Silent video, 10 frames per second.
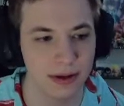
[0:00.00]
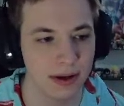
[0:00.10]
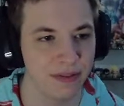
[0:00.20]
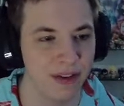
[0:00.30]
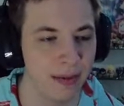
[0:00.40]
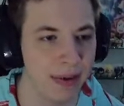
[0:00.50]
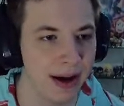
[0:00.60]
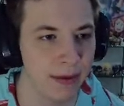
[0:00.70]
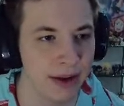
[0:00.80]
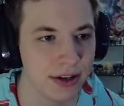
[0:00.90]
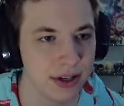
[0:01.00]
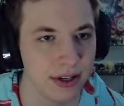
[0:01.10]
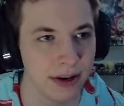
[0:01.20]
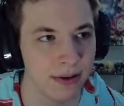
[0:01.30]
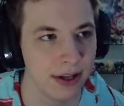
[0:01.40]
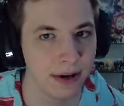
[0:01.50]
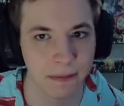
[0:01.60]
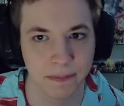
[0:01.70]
Get a vampire mansion down there.